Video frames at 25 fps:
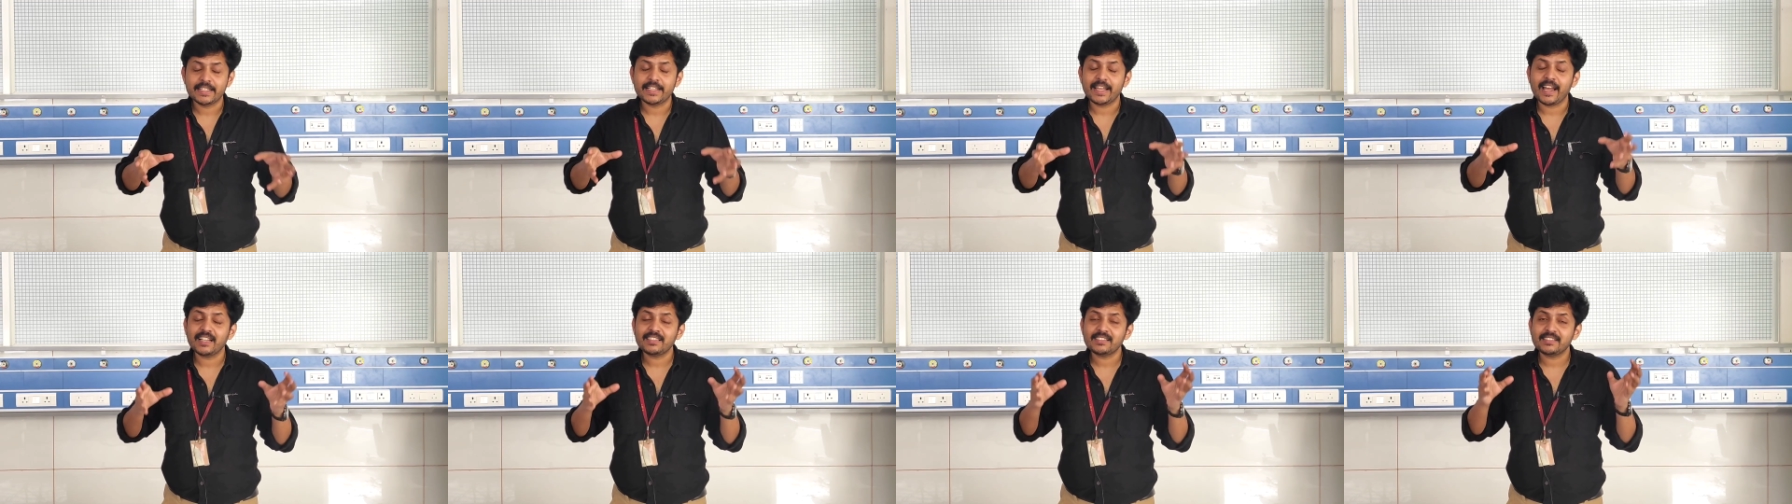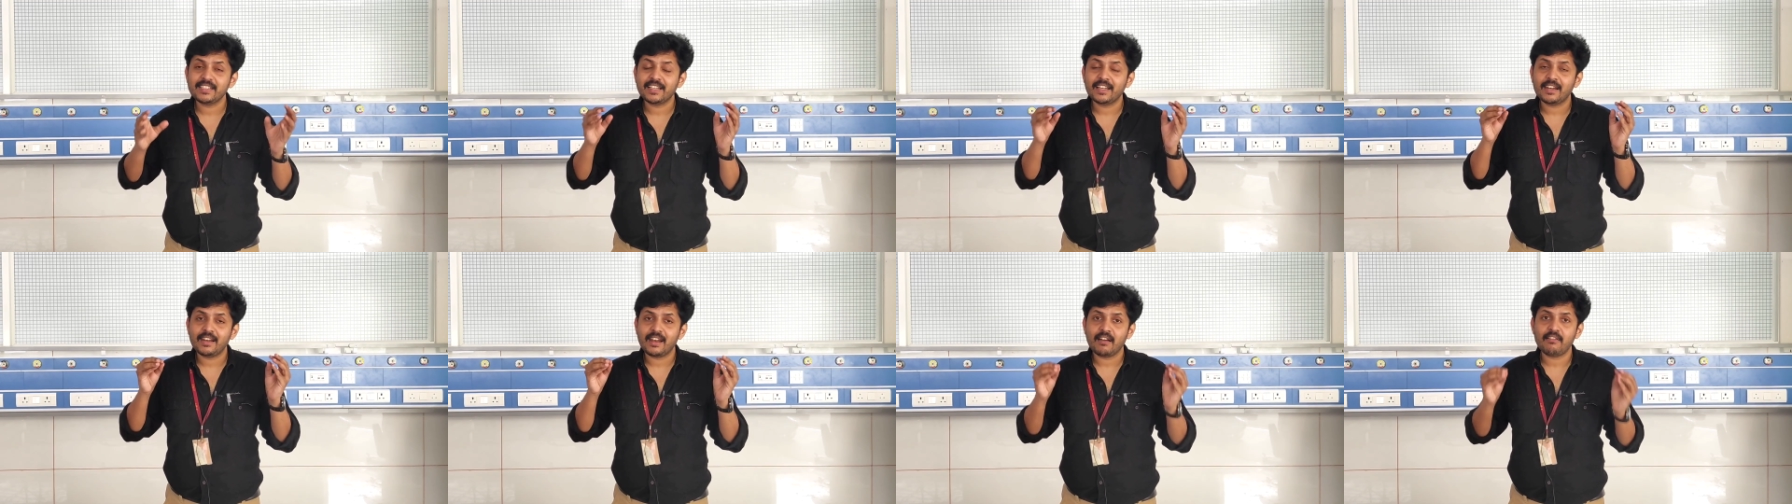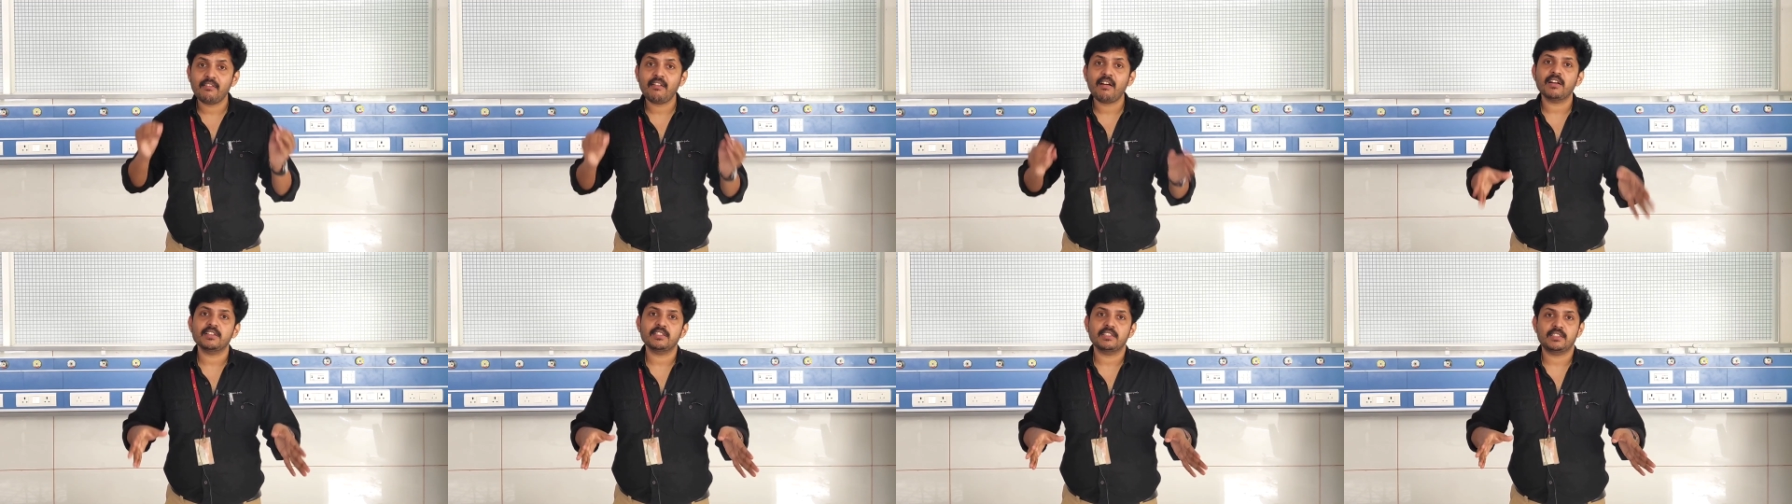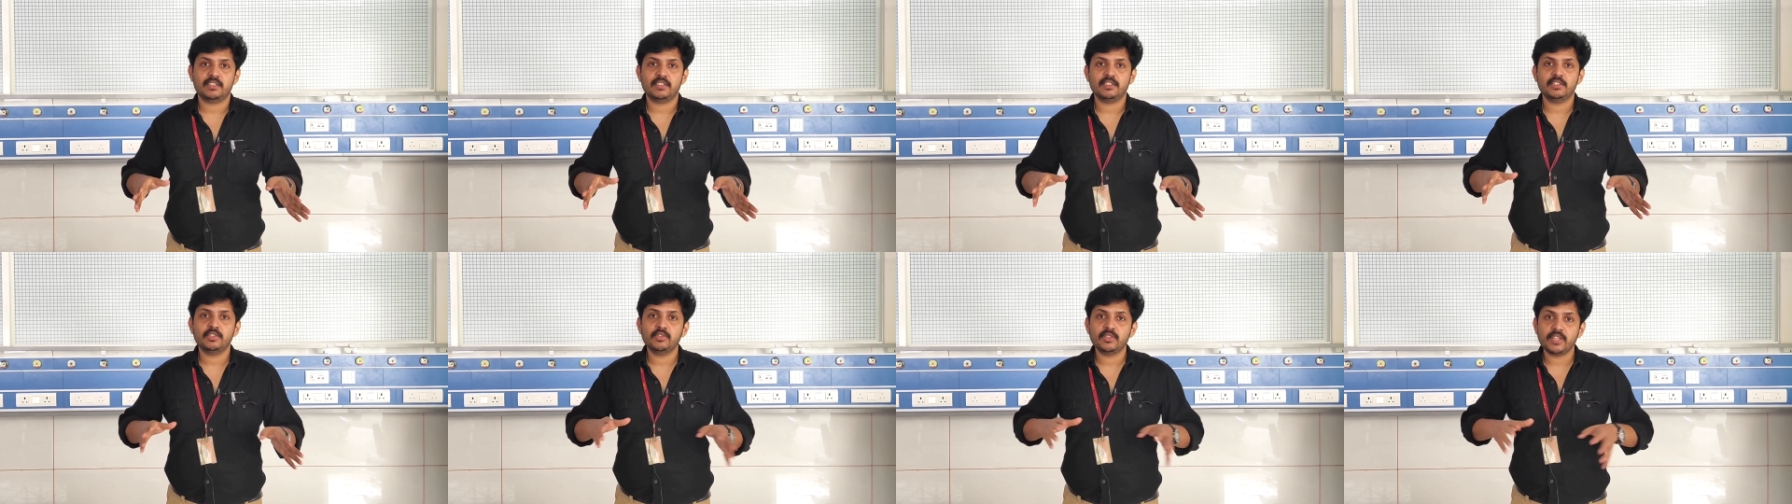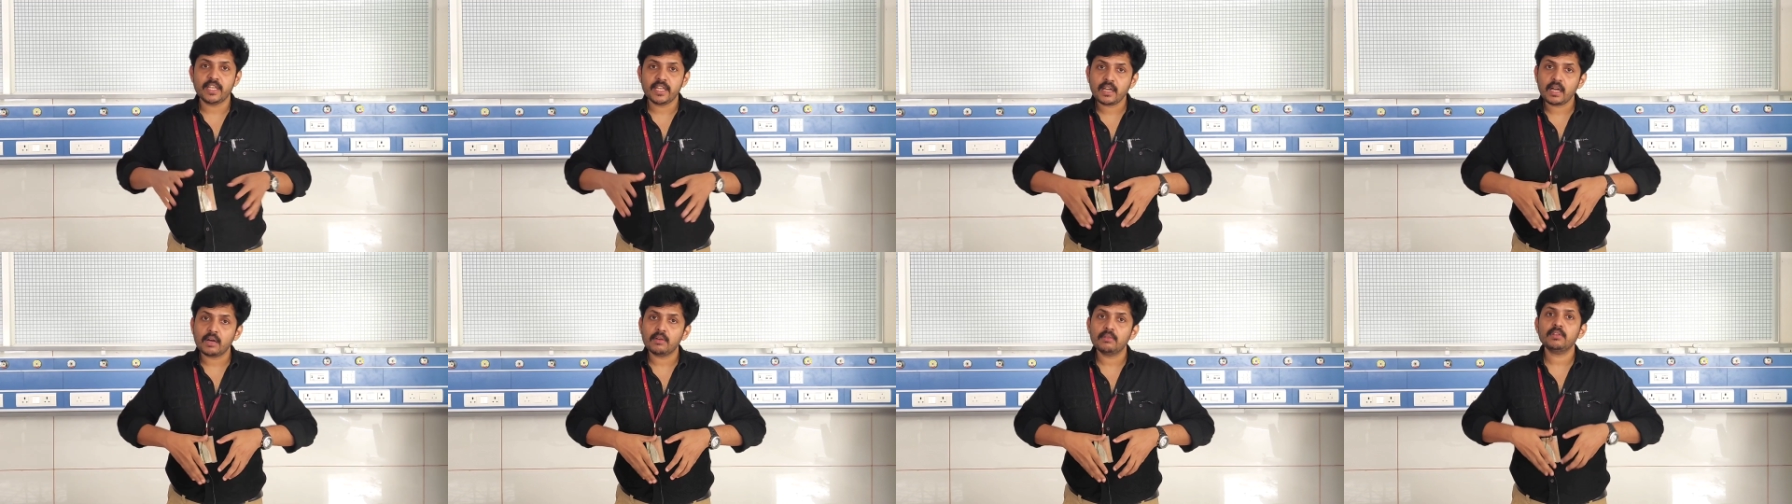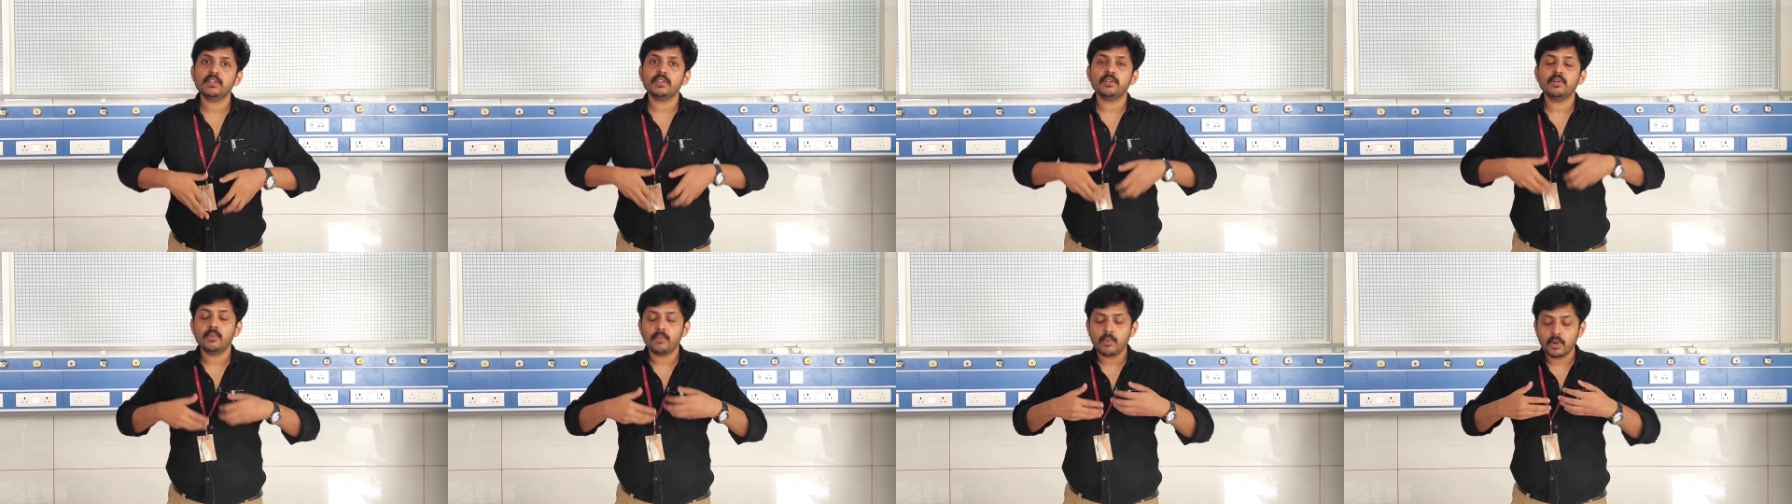gastric lavage to take
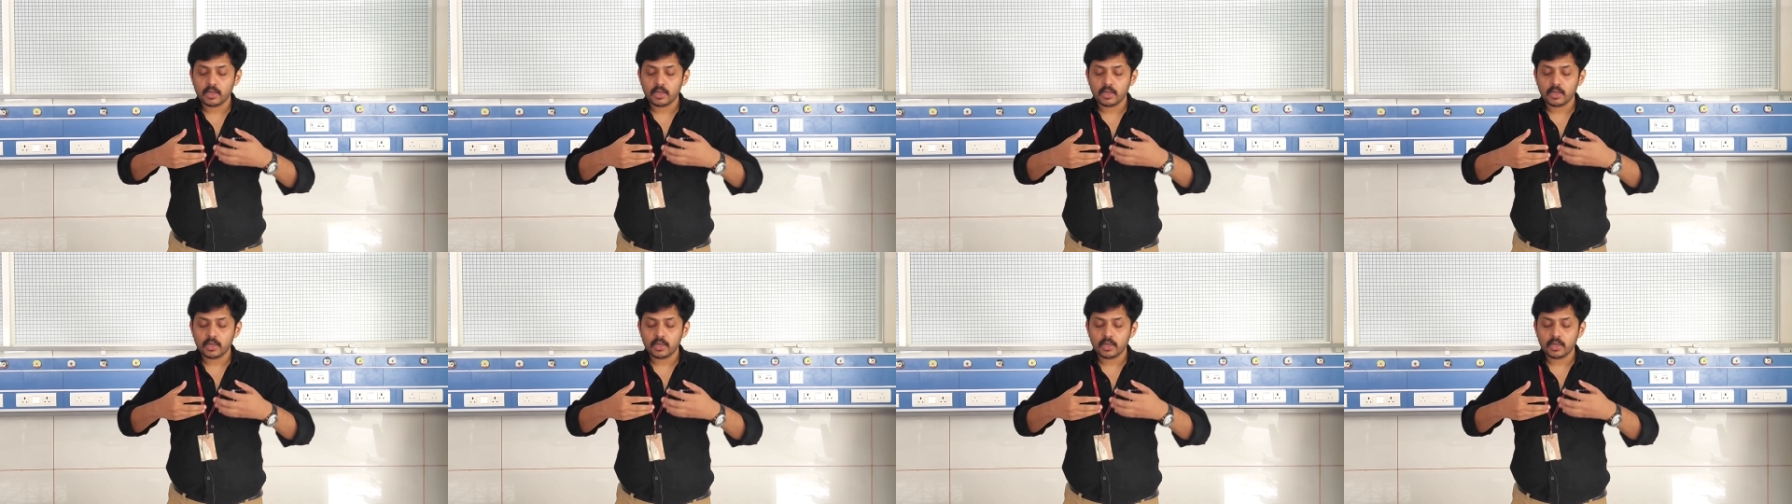out